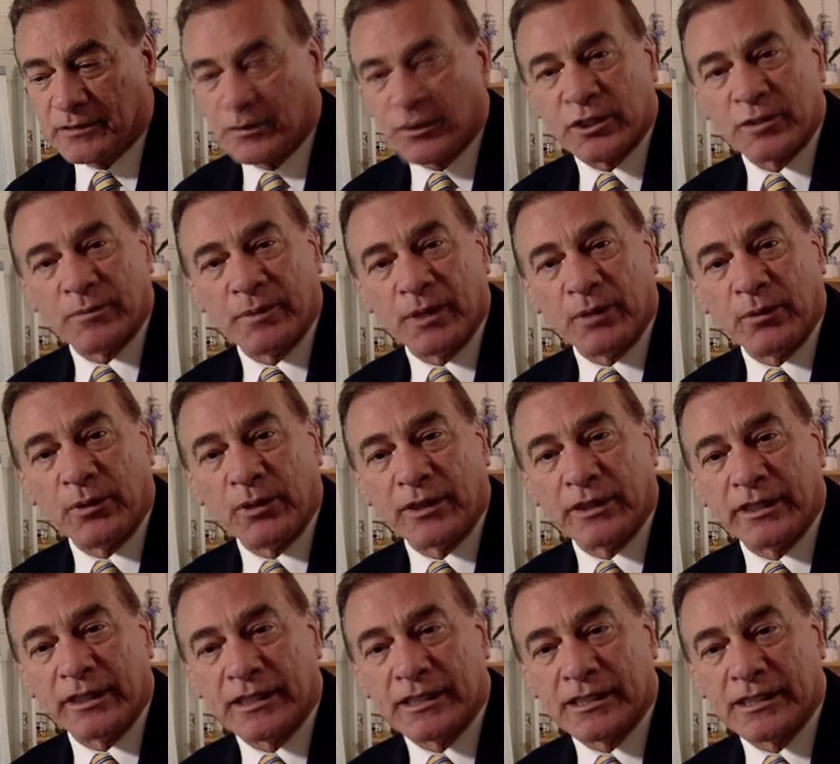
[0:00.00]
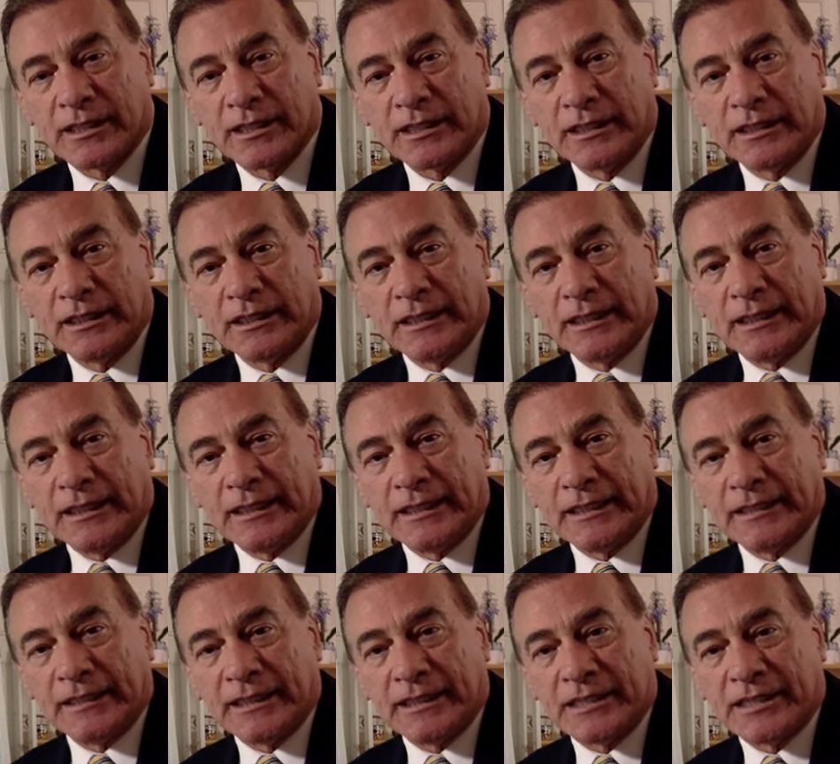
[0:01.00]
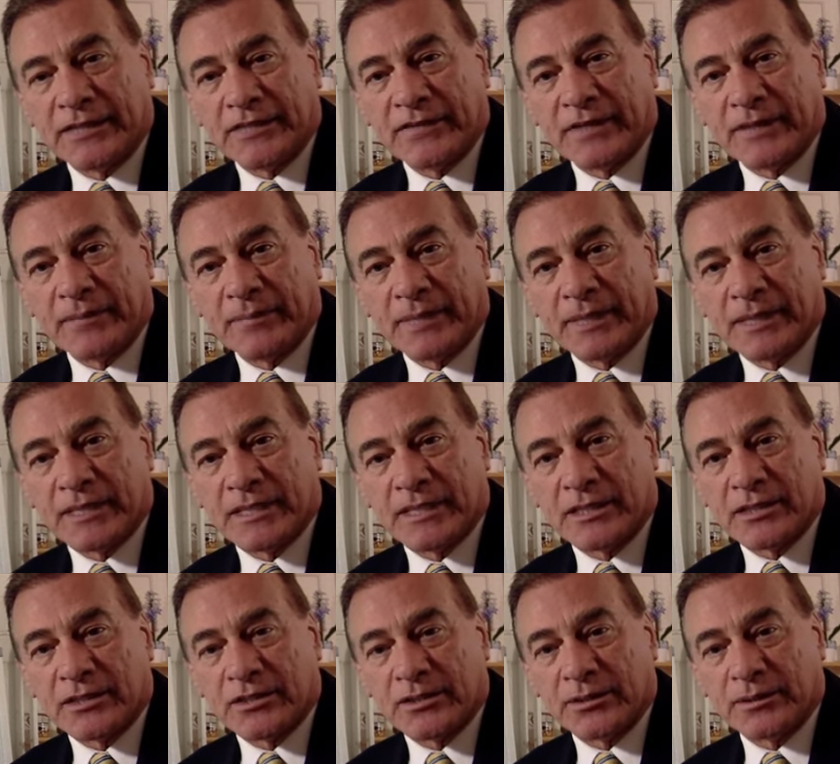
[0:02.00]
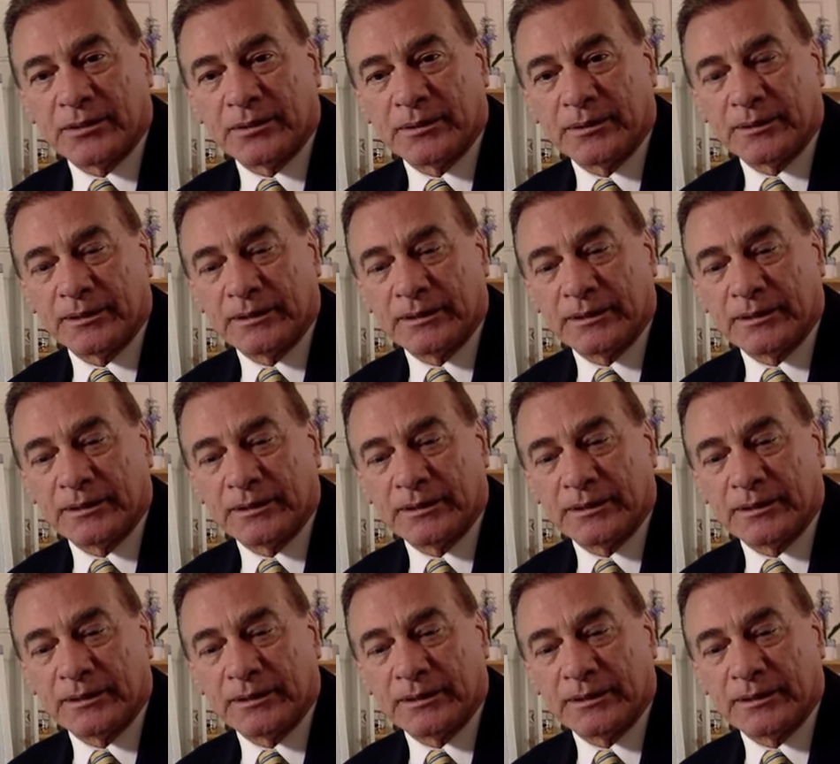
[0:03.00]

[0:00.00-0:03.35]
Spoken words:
watch my workings, and then see if that makes sense to you.